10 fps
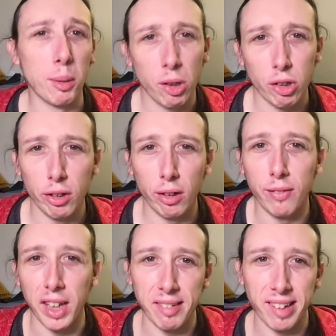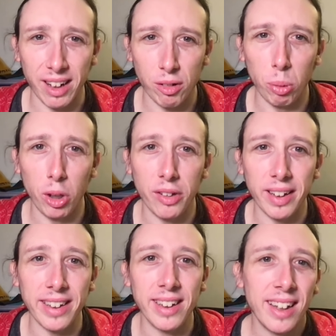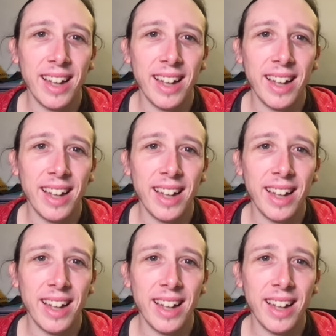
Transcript: I'm not sure of the exact wording,